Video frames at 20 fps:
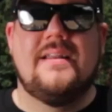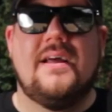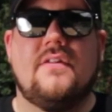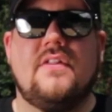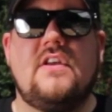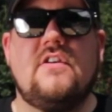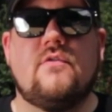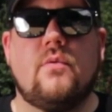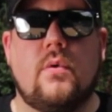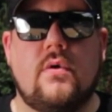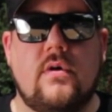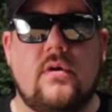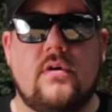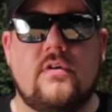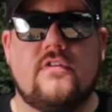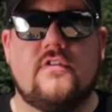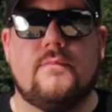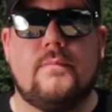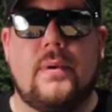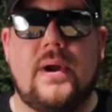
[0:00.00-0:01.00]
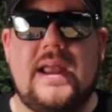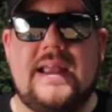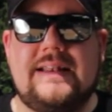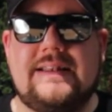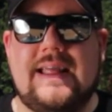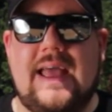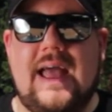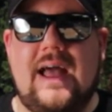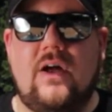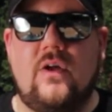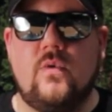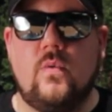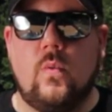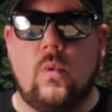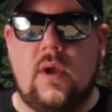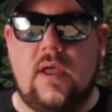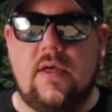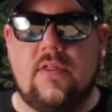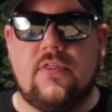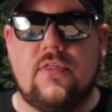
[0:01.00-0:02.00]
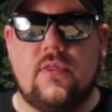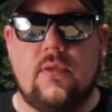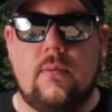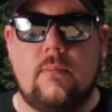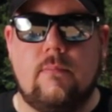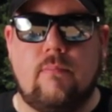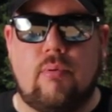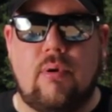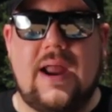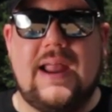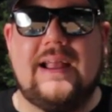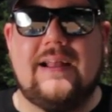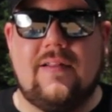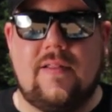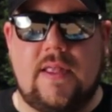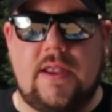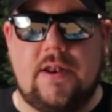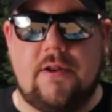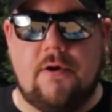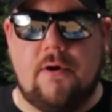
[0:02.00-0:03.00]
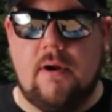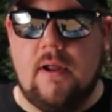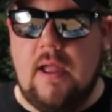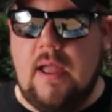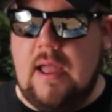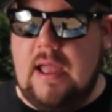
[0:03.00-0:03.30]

Now, these were sprayed down with brake cleaner